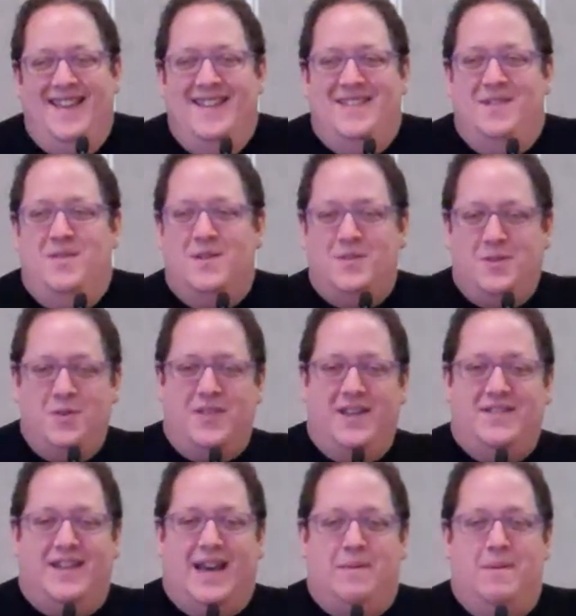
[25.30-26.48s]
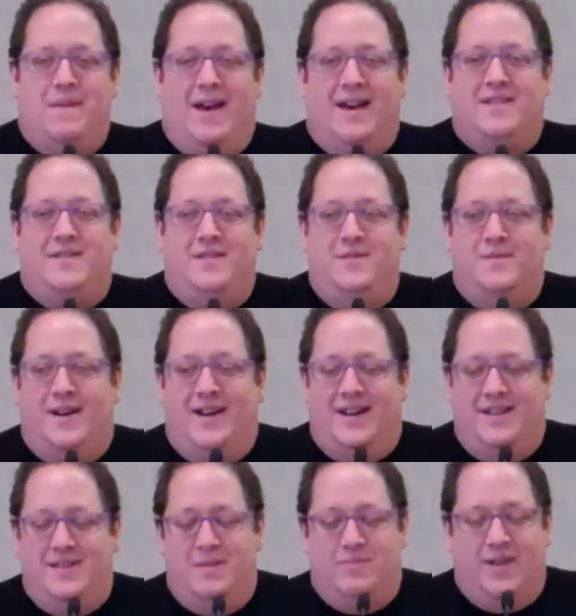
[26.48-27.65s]
So there were two things that got me back to
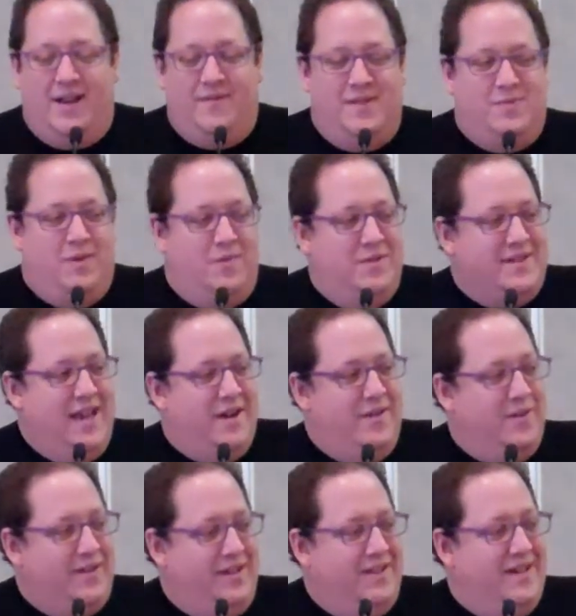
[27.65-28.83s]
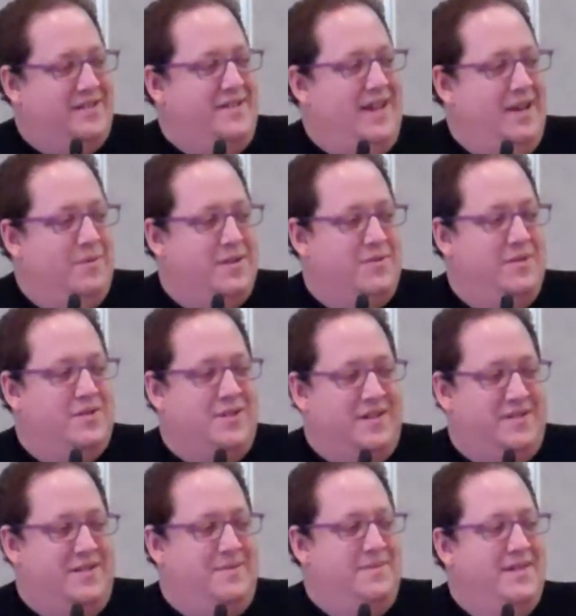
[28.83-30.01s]
the breakfast. One was karaoke last night, which was
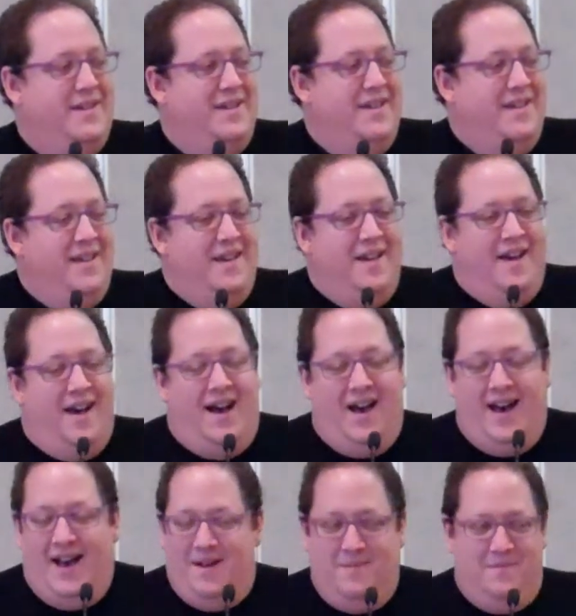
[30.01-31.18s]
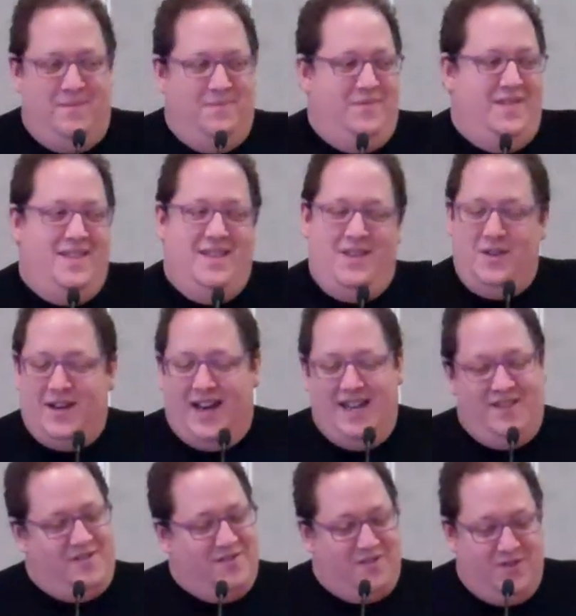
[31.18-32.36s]
awesome. You
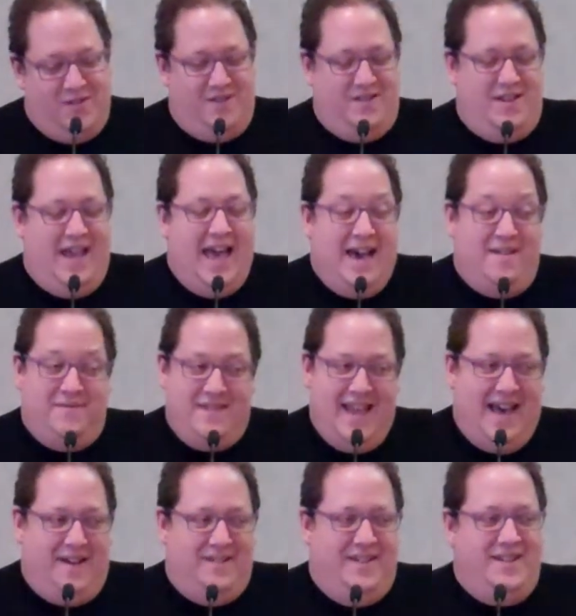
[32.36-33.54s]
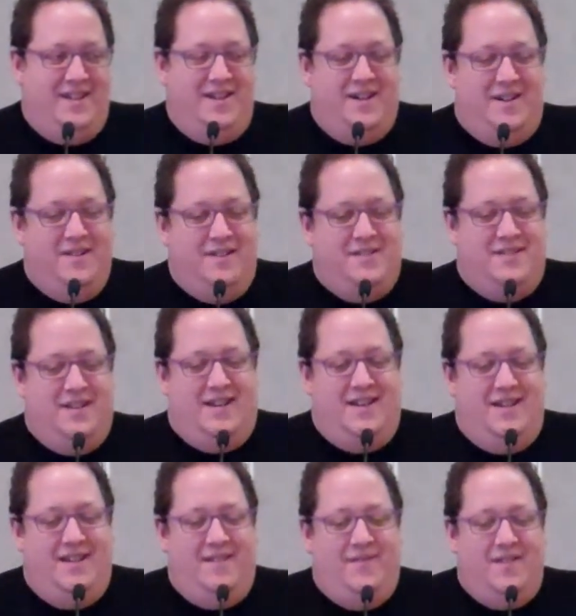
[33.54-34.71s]
guys have talent, you know, it's
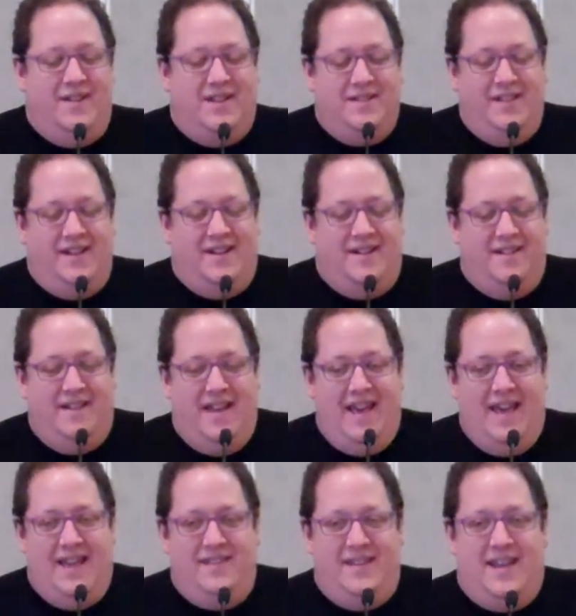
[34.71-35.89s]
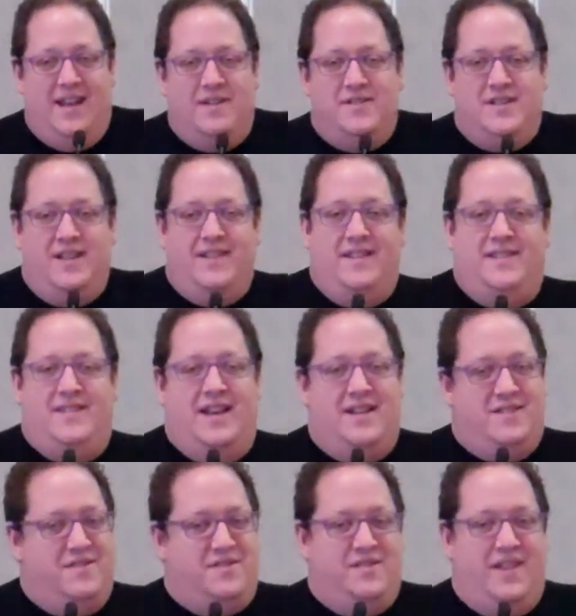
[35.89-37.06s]
very clear. And the energy
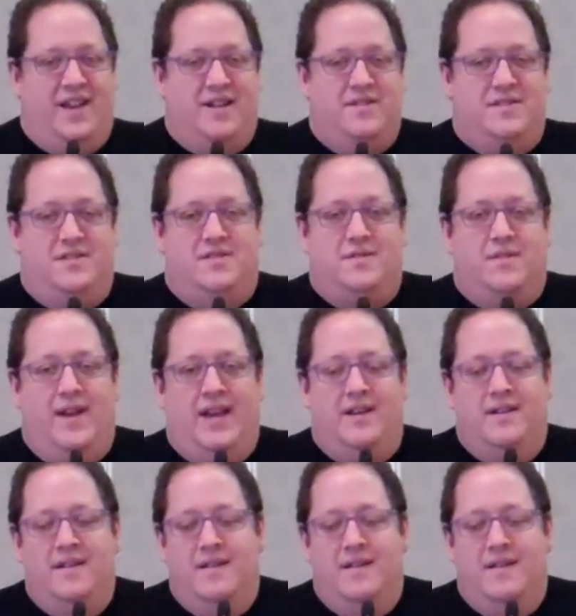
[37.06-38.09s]
that's just there is just great.